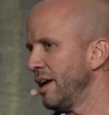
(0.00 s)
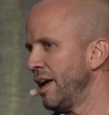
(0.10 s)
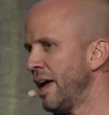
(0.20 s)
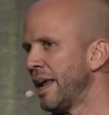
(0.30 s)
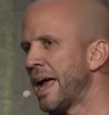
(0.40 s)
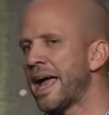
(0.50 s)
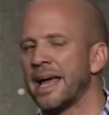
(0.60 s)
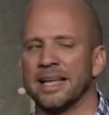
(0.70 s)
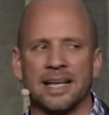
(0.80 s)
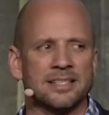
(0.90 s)
And I
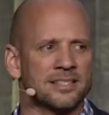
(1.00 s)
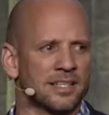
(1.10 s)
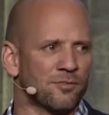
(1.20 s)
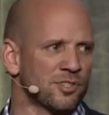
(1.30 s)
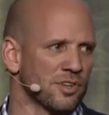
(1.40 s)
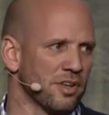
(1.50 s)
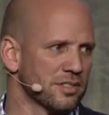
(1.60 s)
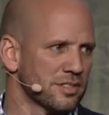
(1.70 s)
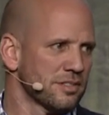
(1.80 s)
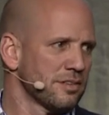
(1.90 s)
had instant
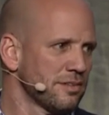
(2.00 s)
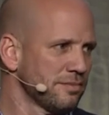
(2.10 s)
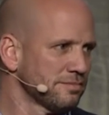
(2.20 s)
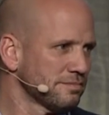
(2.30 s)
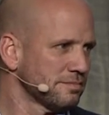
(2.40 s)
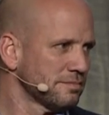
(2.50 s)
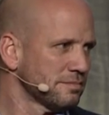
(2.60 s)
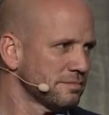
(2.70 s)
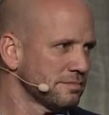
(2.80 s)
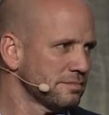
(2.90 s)
results.
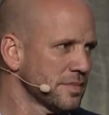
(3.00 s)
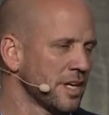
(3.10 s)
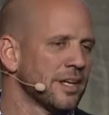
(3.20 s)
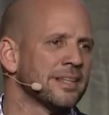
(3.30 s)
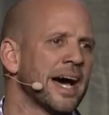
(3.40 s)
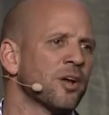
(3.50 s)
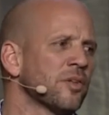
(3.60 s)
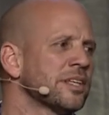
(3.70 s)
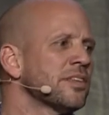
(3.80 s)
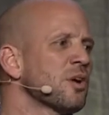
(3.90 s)
Not
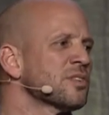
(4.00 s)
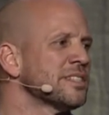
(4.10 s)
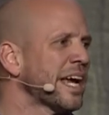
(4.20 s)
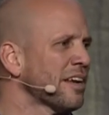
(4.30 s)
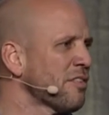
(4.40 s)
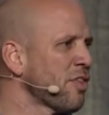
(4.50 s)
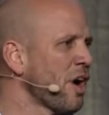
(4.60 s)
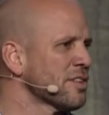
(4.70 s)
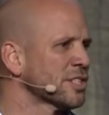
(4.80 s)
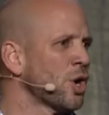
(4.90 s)
only did those negative
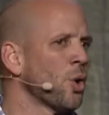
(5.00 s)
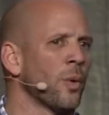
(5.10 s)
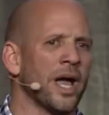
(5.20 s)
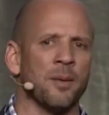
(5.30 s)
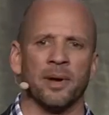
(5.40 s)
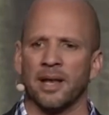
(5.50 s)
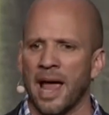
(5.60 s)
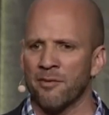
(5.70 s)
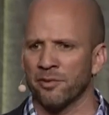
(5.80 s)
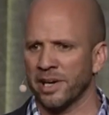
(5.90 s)
thoughts go away, but
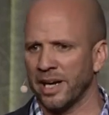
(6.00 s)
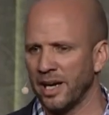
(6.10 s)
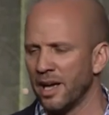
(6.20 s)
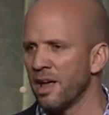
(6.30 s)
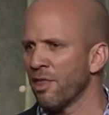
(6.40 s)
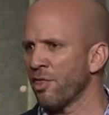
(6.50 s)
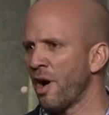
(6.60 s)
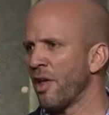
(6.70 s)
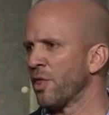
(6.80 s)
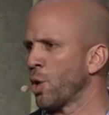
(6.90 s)
every
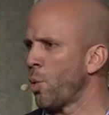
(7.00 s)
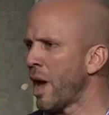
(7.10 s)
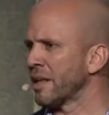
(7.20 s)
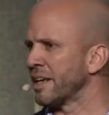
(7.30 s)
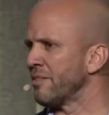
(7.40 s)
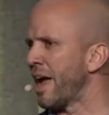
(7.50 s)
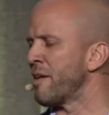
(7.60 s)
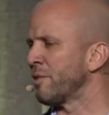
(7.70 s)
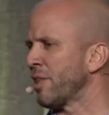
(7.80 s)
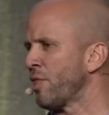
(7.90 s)
thought, the quality of
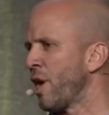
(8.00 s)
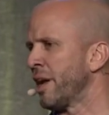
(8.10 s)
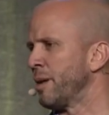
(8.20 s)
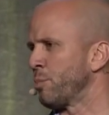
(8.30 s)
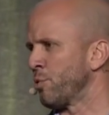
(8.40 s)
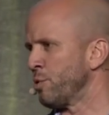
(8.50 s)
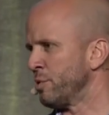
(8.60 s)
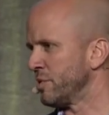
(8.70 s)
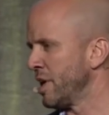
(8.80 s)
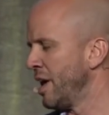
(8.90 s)
every thought
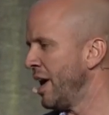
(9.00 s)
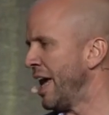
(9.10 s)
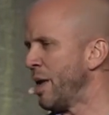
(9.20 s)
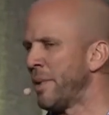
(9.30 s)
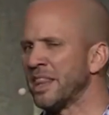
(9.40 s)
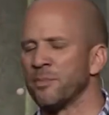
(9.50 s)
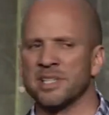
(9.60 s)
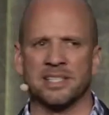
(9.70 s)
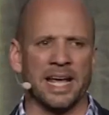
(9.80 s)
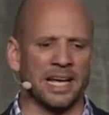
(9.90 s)
improved. And I made the
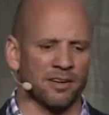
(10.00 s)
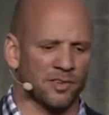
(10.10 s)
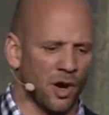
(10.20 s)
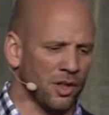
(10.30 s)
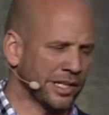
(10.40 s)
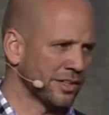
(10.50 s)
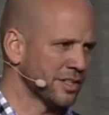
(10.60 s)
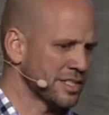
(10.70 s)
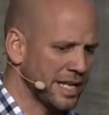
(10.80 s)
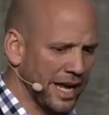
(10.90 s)
mistake of calling her
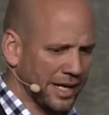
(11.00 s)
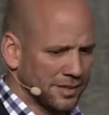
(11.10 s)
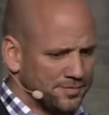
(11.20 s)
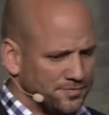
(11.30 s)
and saying,